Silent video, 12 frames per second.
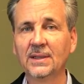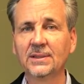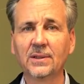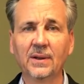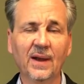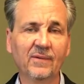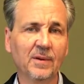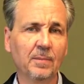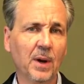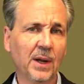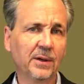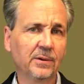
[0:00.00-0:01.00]
So you have to
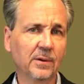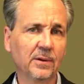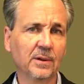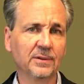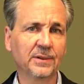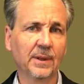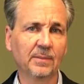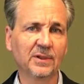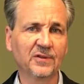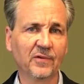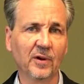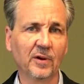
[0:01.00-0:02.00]
monitor those
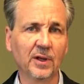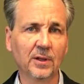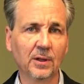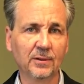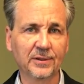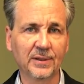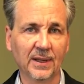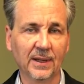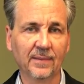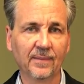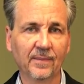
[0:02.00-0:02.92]
numbers very closely.